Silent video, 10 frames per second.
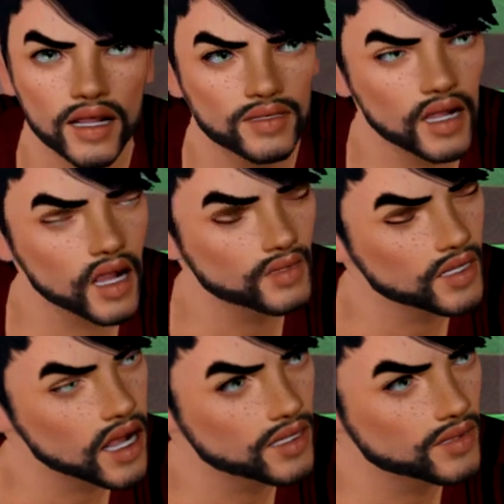Well,
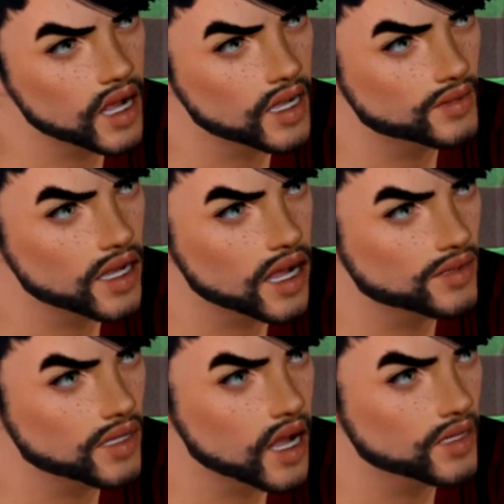
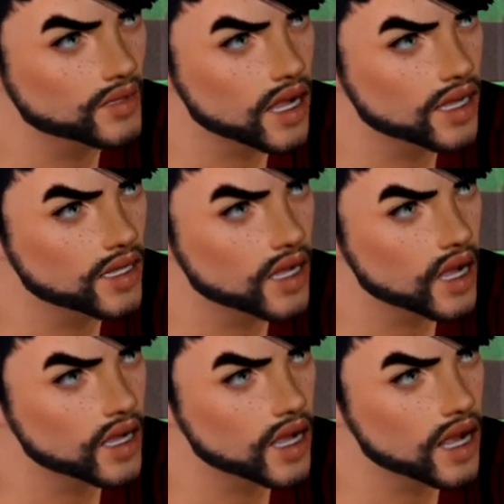I just want to say
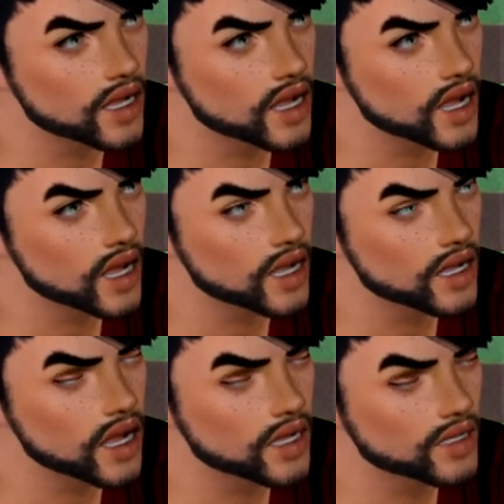that,
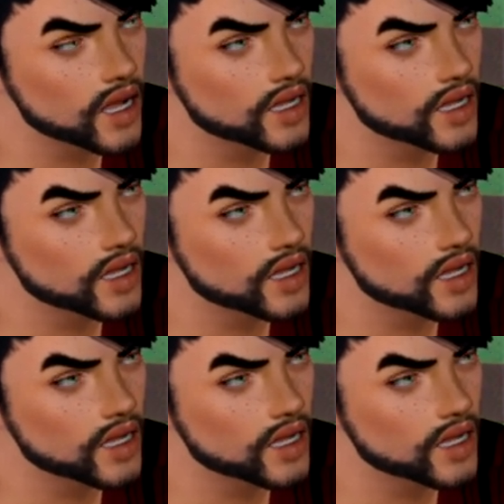Tiffany,